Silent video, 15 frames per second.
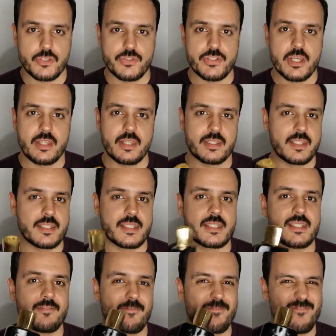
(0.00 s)
to say that
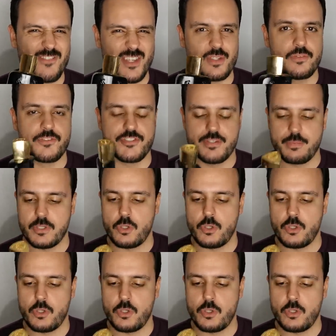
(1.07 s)
this feels a